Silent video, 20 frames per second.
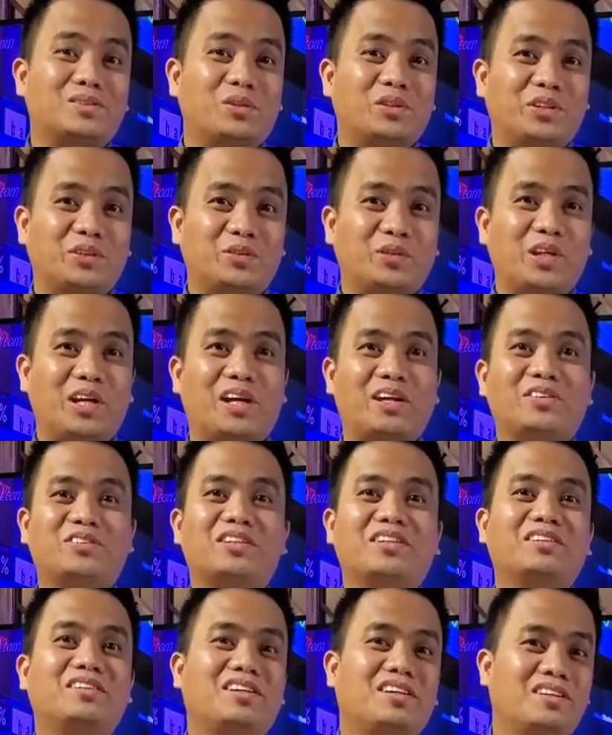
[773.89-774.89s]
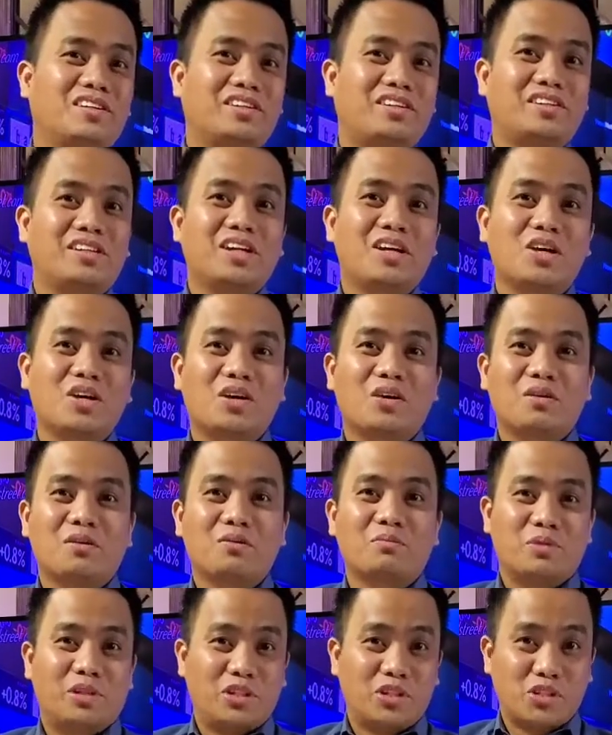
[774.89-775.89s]
or $300
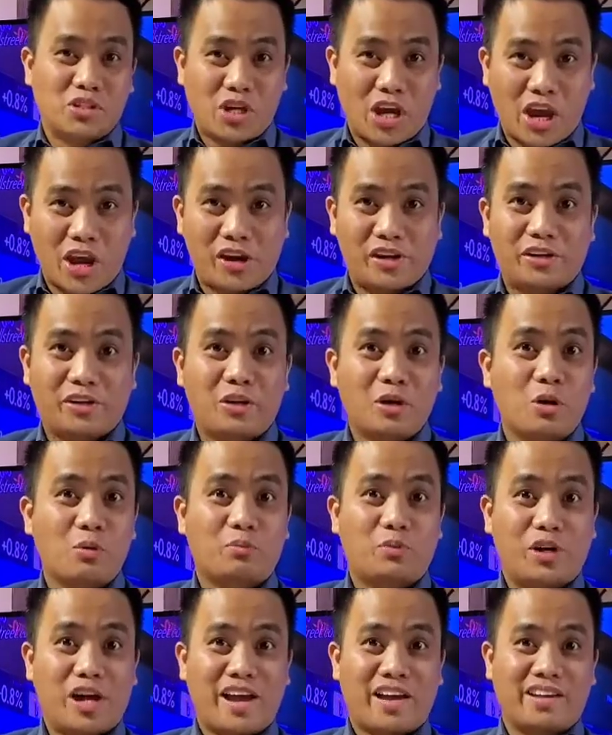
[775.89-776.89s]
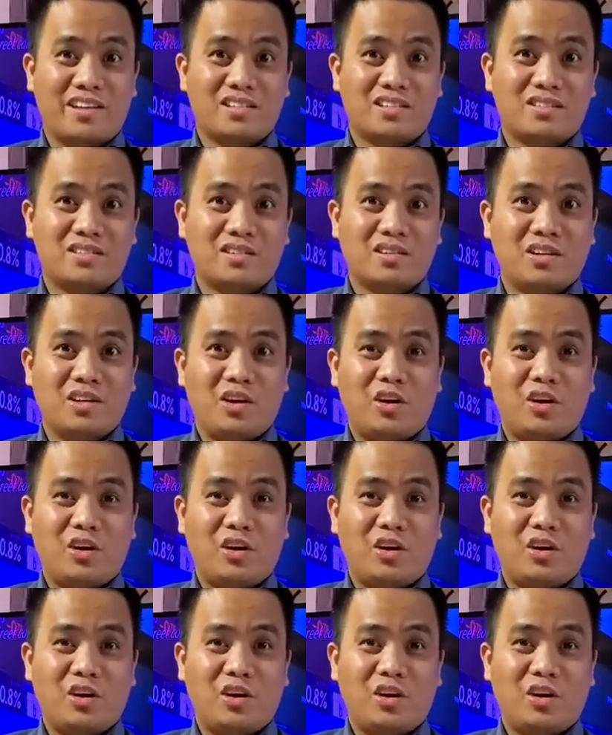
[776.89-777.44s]
per share price.